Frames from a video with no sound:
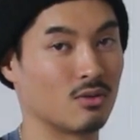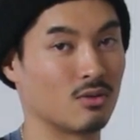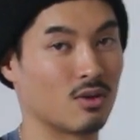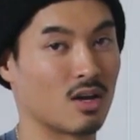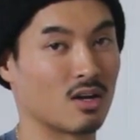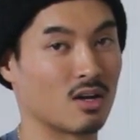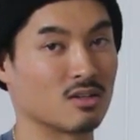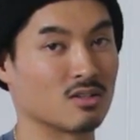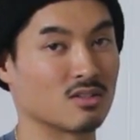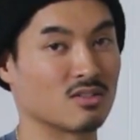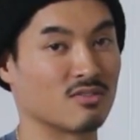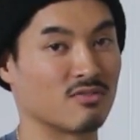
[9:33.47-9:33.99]
You
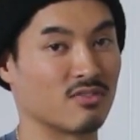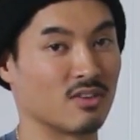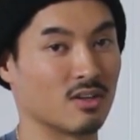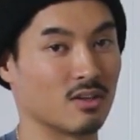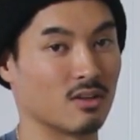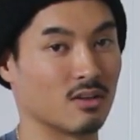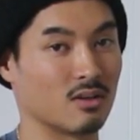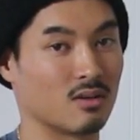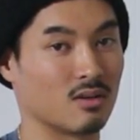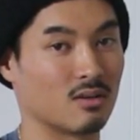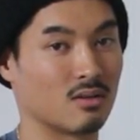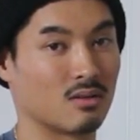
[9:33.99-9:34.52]
gotta just
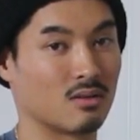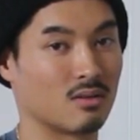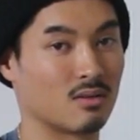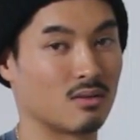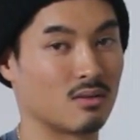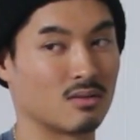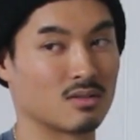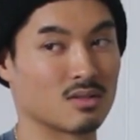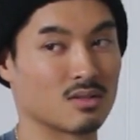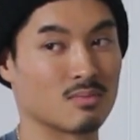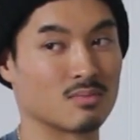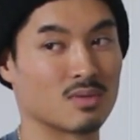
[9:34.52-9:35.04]
feel it.
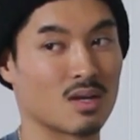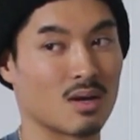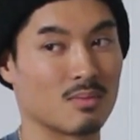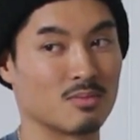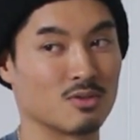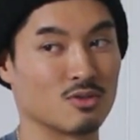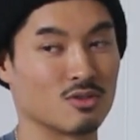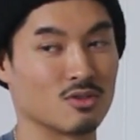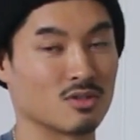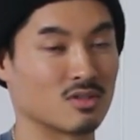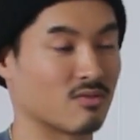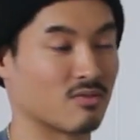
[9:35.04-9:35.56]

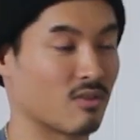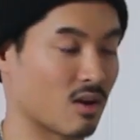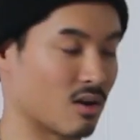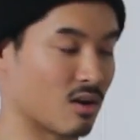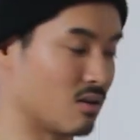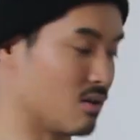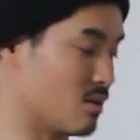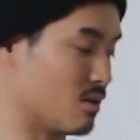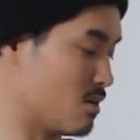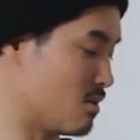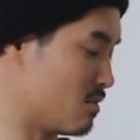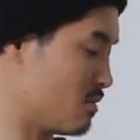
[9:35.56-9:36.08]
Sometimes you just
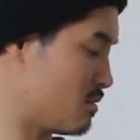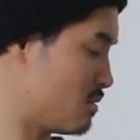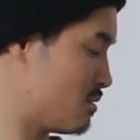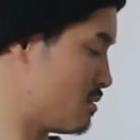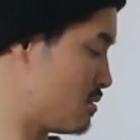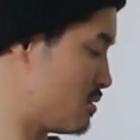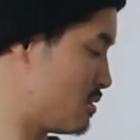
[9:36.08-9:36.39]
fucking know.